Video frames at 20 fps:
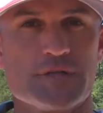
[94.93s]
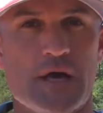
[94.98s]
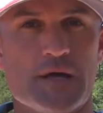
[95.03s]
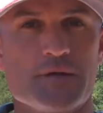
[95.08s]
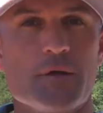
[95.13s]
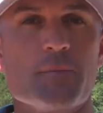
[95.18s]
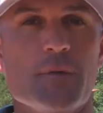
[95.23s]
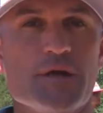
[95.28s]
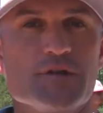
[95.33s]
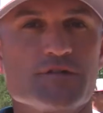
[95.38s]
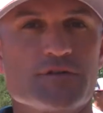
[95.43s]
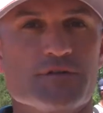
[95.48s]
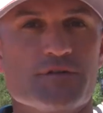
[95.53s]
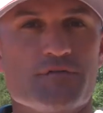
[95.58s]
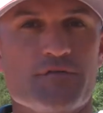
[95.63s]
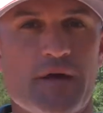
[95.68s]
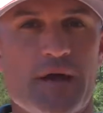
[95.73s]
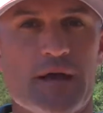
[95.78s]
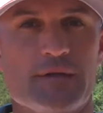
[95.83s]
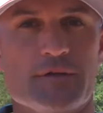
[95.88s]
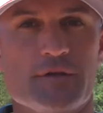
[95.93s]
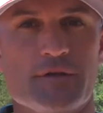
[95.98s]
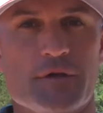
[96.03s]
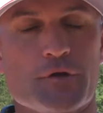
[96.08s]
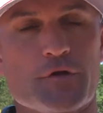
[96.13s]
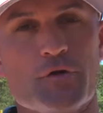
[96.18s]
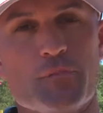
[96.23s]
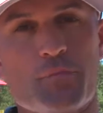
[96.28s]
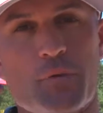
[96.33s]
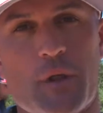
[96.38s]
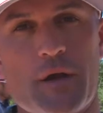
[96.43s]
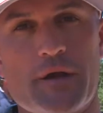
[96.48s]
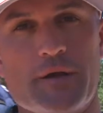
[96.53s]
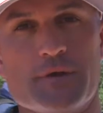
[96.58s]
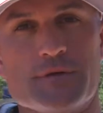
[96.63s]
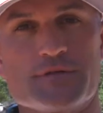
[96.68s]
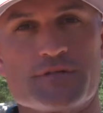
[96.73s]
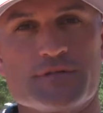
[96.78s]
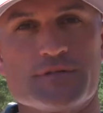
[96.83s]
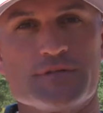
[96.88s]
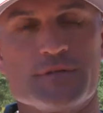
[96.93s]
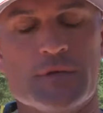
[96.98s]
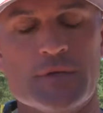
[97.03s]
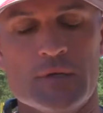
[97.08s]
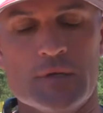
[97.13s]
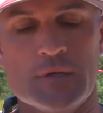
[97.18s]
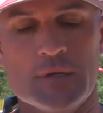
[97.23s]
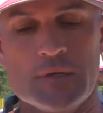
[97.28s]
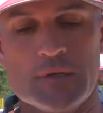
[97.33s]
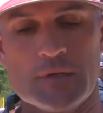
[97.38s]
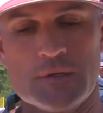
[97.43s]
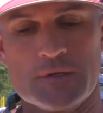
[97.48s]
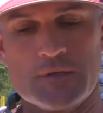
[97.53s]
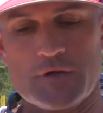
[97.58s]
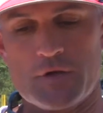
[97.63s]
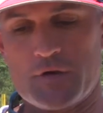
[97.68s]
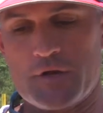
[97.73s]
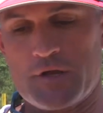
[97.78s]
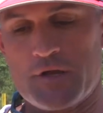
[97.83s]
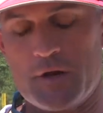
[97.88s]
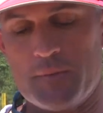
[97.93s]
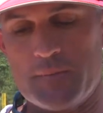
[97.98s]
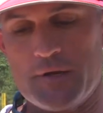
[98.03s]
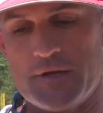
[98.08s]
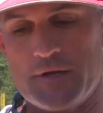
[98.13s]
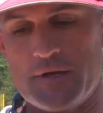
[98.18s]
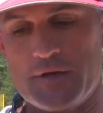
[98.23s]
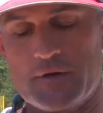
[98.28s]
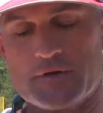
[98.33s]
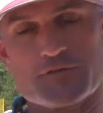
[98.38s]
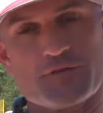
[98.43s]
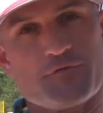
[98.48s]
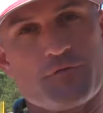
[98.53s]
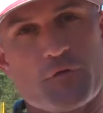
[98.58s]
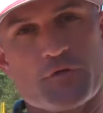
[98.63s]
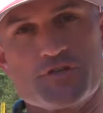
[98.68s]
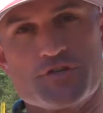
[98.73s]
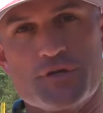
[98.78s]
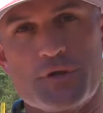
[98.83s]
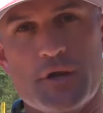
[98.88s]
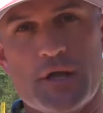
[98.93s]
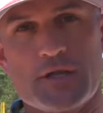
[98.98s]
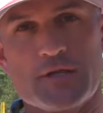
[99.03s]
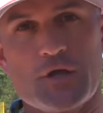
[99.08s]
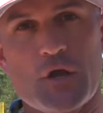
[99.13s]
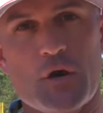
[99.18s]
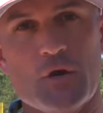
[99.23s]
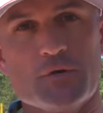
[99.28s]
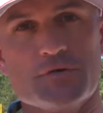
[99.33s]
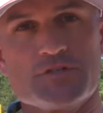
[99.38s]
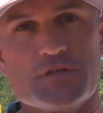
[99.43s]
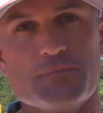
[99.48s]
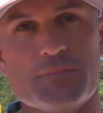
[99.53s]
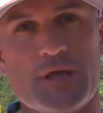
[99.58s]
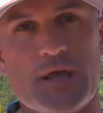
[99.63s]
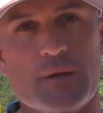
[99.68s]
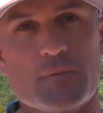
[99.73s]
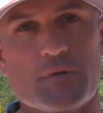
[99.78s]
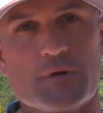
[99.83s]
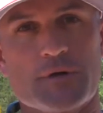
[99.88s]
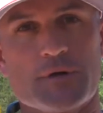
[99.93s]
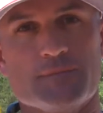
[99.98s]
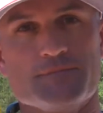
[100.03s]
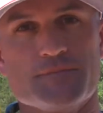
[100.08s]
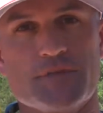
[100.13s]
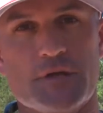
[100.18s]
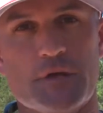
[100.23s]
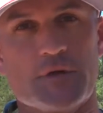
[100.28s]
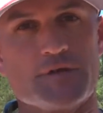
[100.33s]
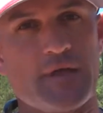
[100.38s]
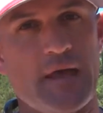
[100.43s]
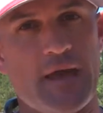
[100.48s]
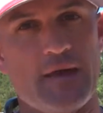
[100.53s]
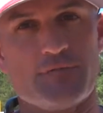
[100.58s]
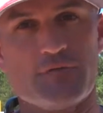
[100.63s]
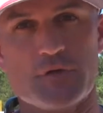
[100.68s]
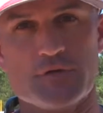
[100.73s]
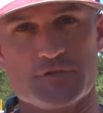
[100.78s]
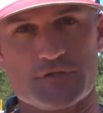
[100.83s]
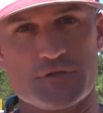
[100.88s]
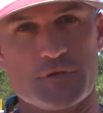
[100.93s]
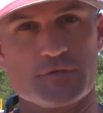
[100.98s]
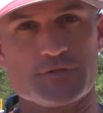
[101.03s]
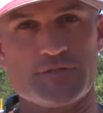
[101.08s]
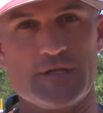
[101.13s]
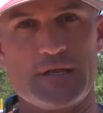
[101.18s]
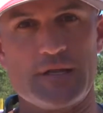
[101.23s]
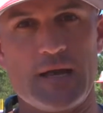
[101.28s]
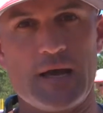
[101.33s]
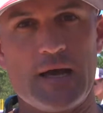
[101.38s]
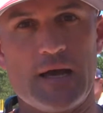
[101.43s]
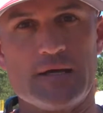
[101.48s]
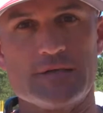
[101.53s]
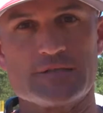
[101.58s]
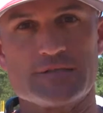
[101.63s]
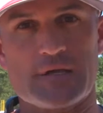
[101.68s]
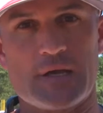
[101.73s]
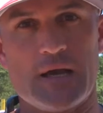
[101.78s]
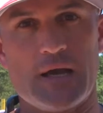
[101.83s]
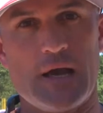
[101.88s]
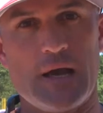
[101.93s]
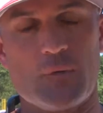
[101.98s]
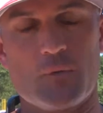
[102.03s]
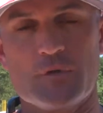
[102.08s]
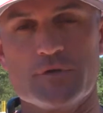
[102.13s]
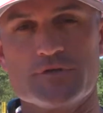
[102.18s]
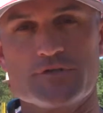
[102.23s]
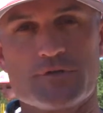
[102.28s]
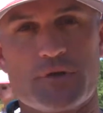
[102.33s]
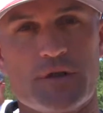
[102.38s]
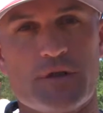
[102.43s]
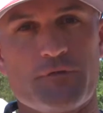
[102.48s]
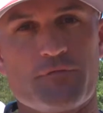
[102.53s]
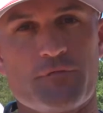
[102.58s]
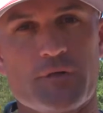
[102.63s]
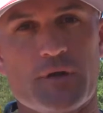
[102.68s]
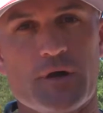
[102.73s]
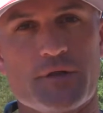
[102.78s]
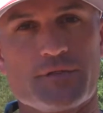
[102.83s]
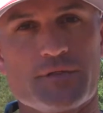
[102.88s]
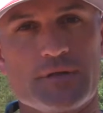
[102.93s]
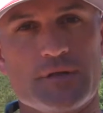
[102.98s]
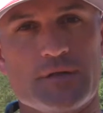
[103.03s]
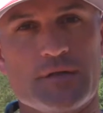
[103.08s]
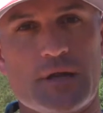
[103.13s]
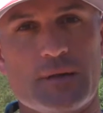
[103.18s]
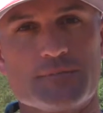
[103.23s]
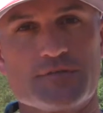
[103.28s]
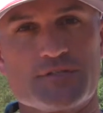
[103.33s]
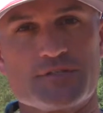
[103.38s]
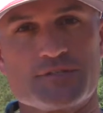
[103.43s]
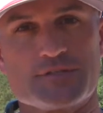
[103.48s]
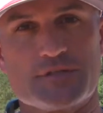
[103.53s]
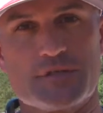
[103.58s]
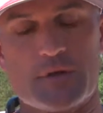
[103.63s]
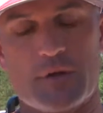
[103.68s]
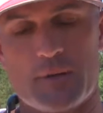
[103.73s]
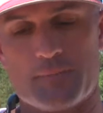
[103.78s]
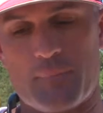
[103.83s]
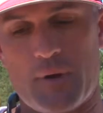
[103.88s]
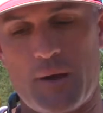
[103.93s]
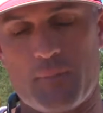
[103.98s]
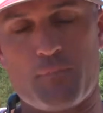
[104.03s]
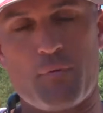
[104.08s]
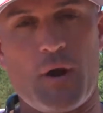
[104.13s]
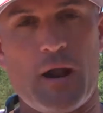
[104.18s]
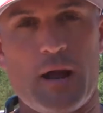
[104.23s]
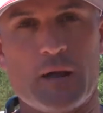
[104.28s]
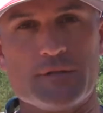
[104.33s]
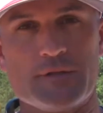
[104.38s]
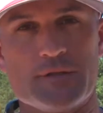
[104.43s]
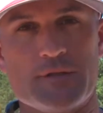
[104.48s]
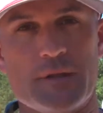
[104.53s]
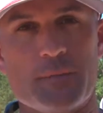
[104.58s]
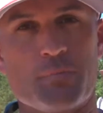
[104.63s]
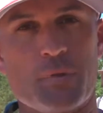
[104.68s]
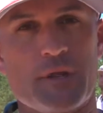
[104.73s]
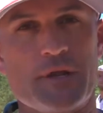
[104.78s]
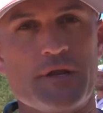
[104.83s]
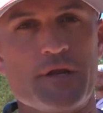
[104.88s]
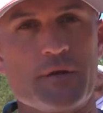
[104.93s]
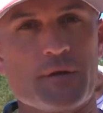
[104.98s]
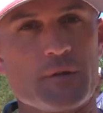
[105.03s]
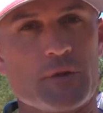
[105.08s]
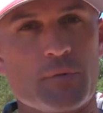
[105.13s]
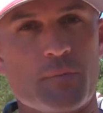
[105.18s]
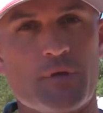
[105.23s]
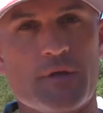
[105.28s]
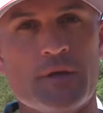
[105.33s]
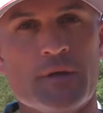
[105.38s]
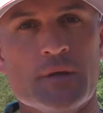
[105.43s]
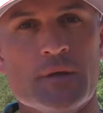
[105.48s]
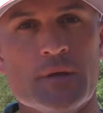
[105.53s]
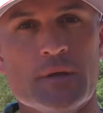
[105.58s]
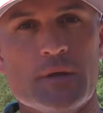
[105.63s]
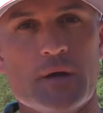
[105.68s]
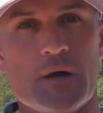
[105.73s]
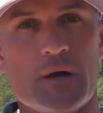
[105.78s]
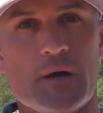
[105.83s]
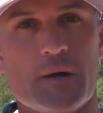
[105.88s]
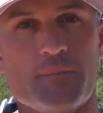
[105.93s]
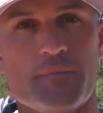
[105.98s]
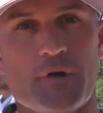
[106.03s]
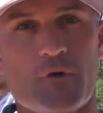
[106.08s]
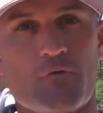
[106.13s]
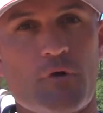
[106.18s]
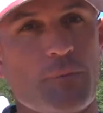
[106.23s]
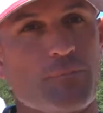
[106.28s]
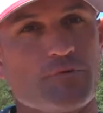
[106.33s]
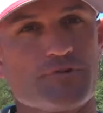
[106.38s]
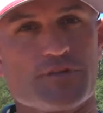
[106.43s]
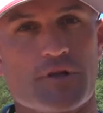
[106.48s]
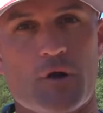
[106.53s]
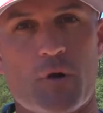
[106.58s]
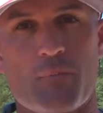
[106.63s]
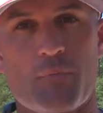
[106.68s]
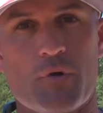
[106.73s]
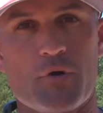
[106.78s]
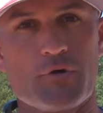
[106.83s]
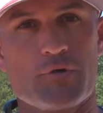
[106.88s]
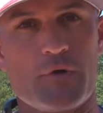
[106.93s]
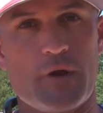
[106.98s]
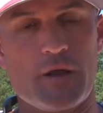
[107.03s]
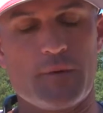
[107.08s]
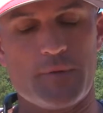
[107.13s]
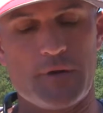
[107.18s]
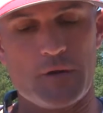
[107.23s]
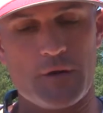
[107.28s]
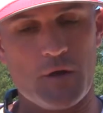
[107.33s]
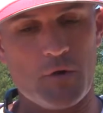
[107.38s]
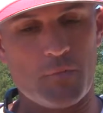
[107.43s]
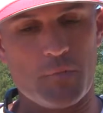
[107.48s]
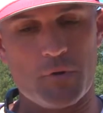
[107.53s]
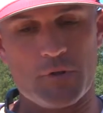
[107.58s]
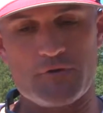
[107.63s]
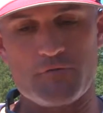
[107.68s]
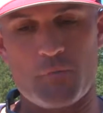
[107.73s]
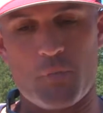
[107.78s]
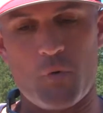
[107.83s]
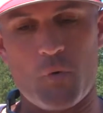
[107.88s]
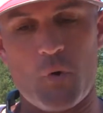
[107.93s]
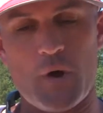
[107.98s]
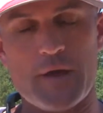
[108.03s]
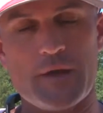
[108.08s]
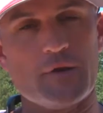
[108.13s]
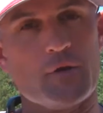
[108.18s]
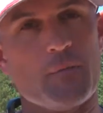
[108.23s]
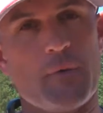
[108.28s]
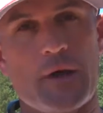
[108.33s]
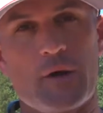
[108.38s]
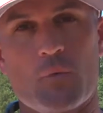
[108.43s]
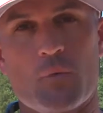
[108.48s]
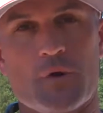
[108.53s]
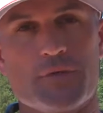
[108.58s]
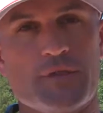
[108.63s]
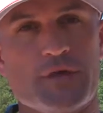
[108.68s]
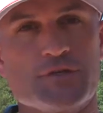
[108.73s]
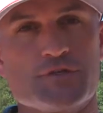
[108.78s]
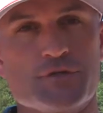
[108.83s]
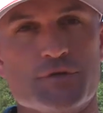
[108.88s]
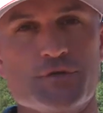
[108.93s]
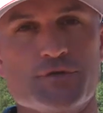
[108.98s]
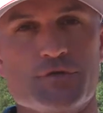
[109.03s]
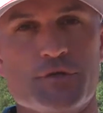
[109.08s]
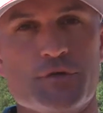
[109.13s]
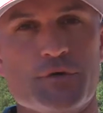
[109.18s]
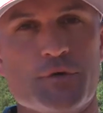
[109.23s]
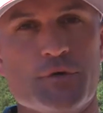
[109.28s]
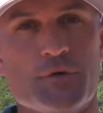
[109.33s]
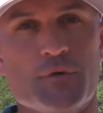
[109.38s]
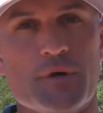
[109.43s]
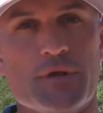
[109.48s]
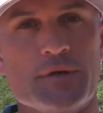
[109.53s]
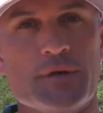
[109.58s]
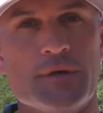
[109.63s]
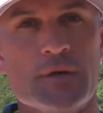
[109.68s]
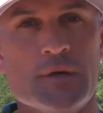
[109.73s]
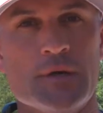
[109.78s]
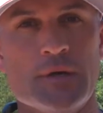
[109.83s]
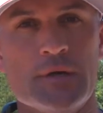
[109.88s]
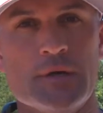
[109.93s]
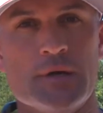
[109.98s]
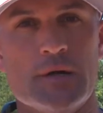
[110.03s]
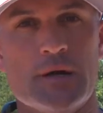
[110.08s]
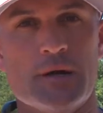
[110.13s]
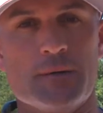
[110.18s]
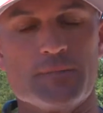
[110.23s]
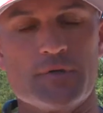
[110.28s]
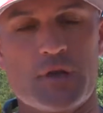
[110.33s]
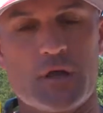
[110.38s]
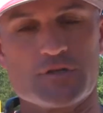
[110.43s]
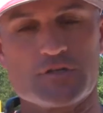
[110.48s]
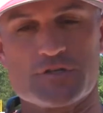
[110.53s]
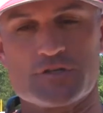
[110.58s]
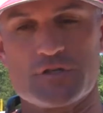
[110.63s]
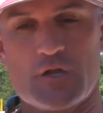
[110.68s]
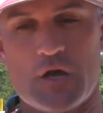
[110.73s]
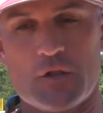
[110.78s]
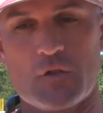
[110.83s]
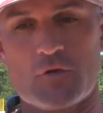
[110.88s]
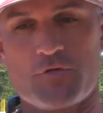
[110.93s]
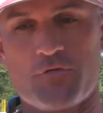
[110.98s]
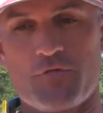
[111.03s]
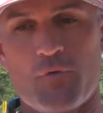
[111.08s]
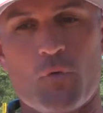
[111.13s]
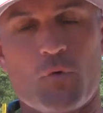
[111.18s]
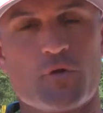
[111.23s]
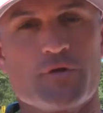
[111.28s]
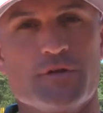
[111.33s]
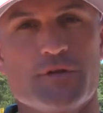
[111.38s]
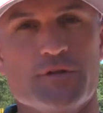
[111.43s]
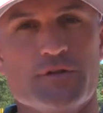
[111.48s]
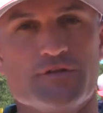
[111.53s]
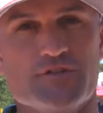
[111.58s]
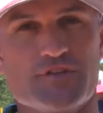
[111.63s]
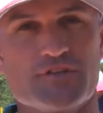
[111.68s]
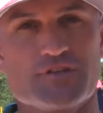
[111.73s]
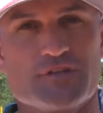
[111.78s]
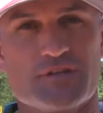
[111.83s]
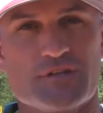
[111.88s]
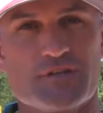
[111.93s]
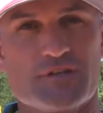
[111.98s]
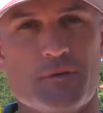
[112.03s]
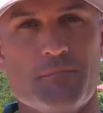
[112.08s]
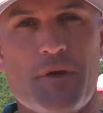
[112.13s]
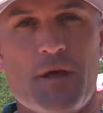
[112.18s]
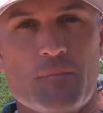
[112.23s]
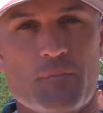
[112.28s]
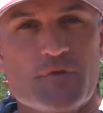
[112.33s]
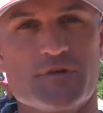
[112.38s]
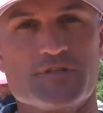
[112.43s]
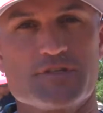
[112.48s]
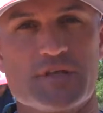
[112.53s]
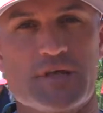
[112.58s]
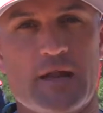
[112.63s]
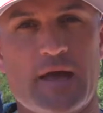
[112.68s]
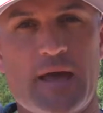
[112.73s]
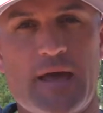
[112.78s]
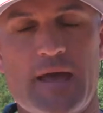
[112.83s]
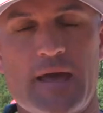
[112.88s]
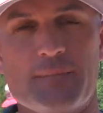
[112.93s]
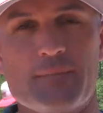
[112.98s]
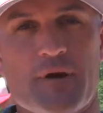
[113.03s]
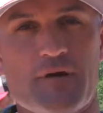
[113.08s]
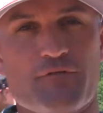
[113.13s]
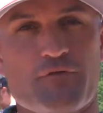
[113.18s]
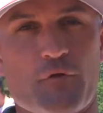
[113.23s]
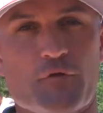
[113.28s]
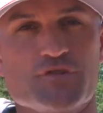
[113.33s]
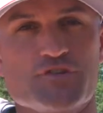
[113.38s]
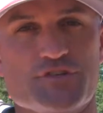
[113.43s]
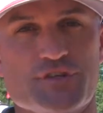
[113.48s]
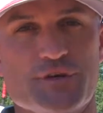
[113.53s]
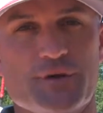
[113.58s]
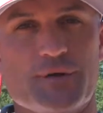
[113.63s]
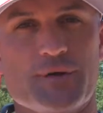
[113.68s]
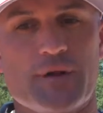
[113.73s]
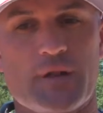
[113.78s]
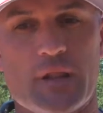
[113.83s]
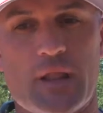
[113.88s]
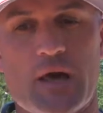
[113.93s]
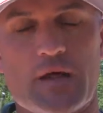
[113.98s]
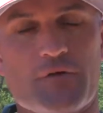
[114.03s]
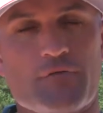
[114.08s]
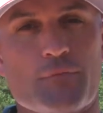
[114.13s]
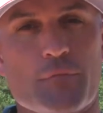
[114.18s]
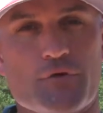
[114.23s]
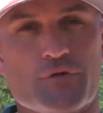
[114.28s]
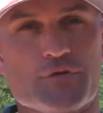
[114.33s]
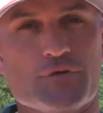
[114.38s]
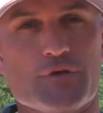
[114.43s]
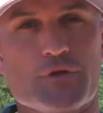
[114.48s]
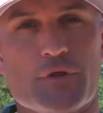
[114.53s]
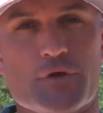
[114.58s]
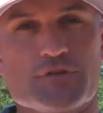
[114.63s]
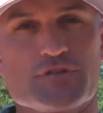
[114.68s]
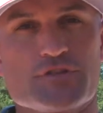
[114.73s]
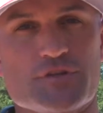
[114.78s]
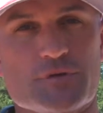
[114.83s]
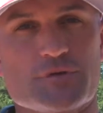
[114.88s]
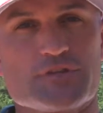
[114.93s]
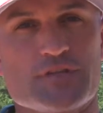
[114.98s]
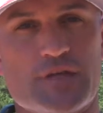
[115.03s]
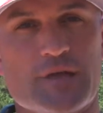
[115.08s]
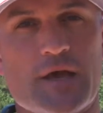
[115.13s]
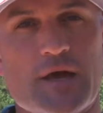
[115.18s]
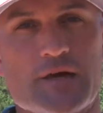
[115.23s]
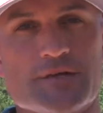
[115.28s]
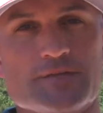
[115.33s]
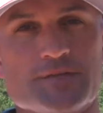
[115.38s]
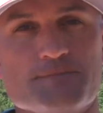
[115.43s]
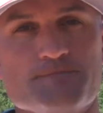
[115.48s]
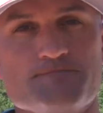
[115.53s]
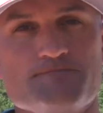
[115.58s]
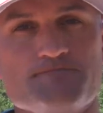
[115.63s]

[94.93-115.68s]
Not to mention the fact that they're good players, and you know, to come in here as a first-year head coach and be able to, you know, to have those thirteen guys, I, I wouldn't trade it for nothing. And I'm just, you know, I'm, I'm proud that they played here at Liberty. Um, they'll represent our program in an unbelievable way, no matter what they choose to do. And um, you know, I just I look forward to just the, the memories that I had in my first year, and a lot of them are due to those thirteen guys.